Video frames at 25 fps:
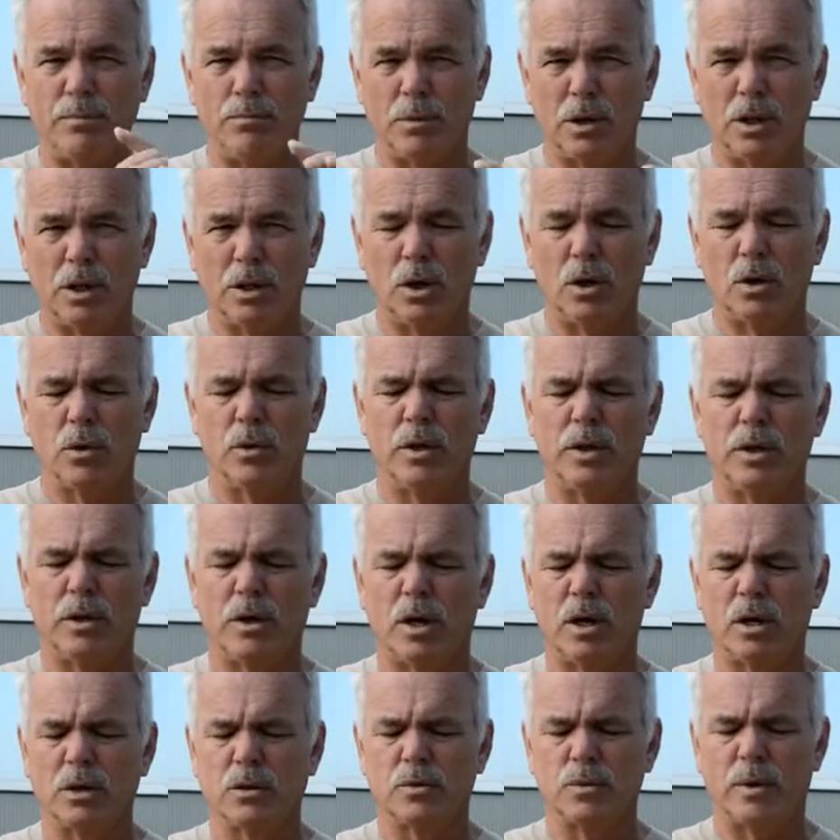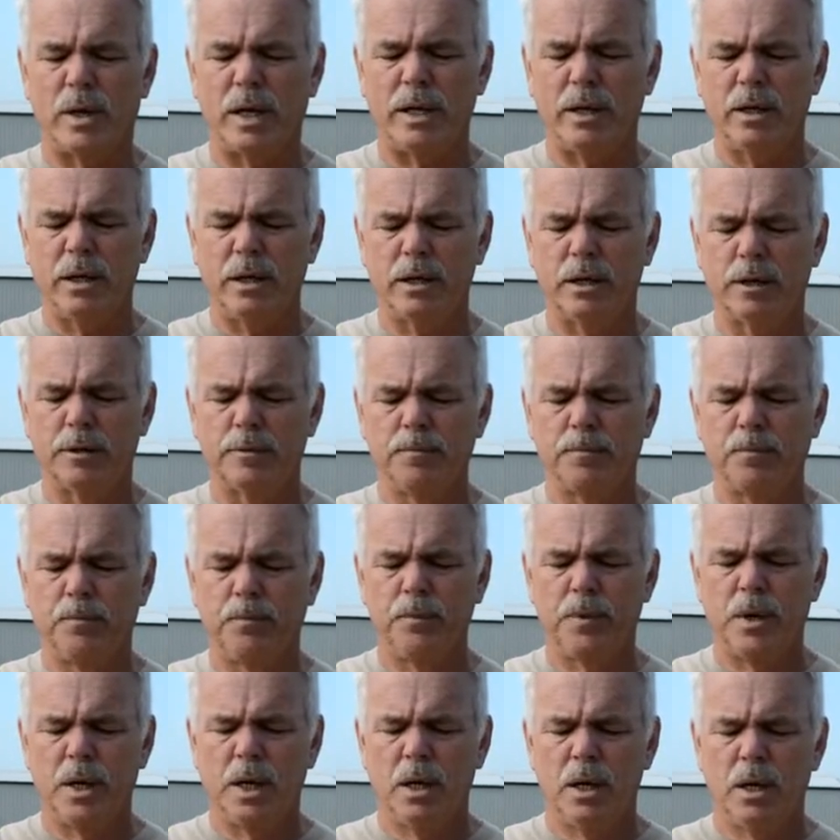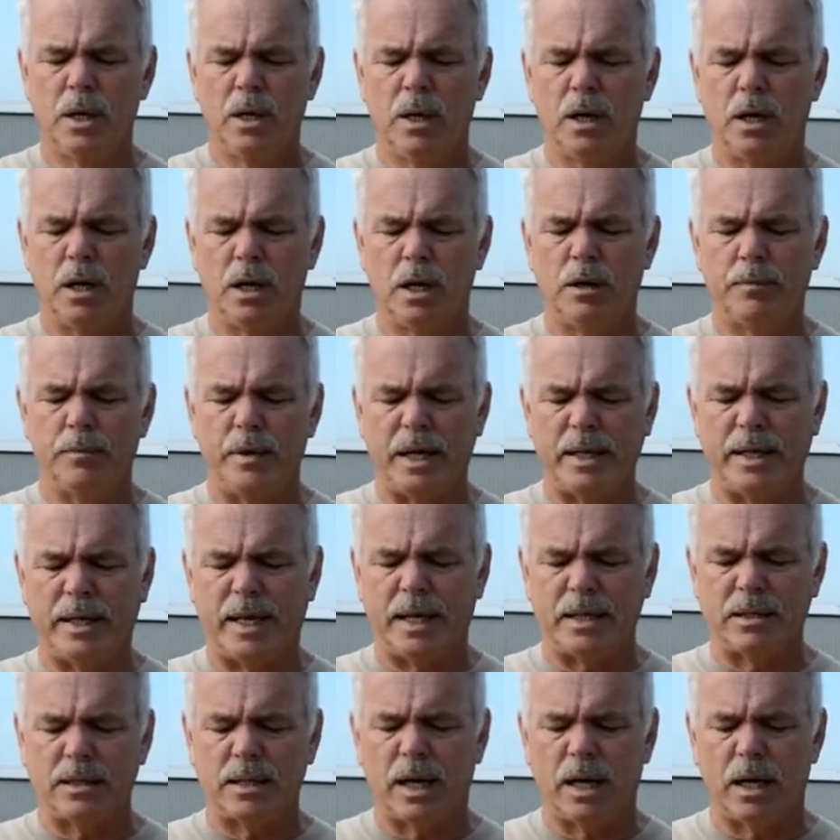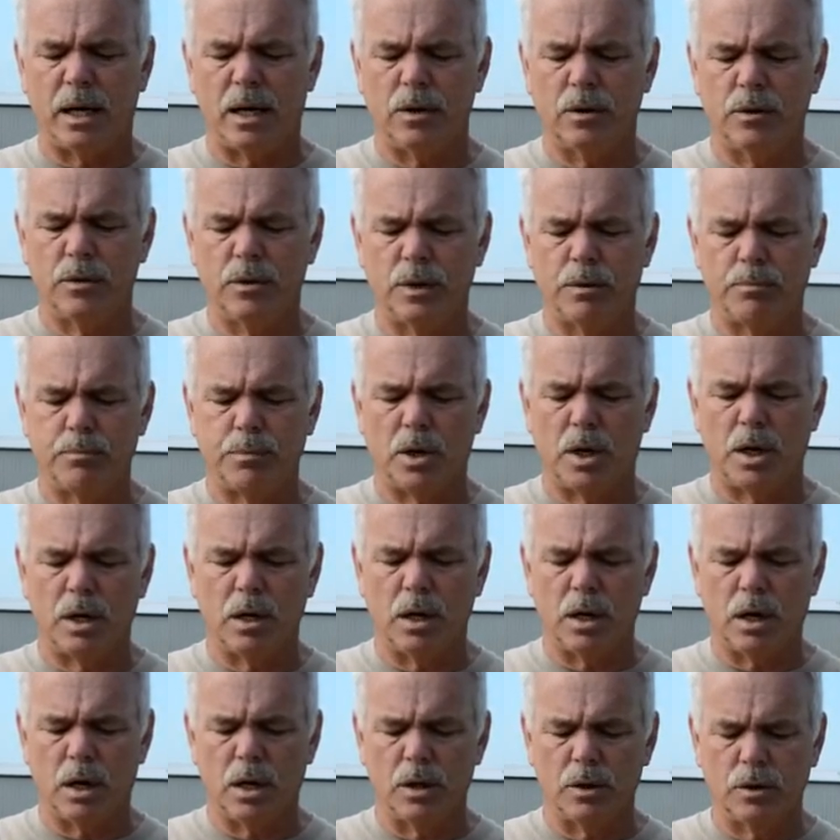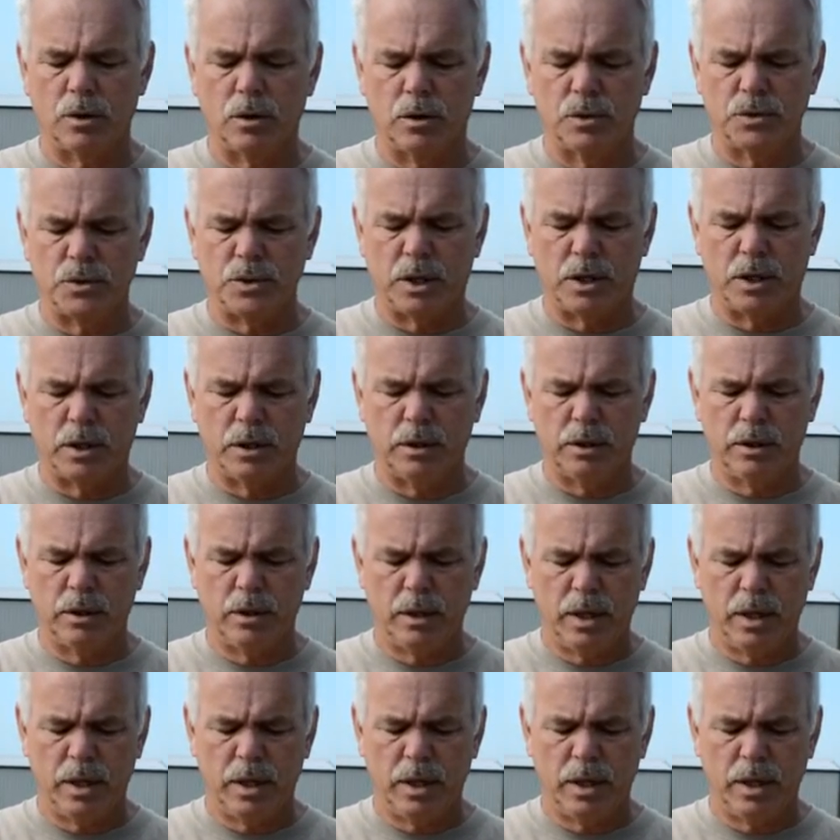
below the dog's right ear. And that's how the prong collar goes on.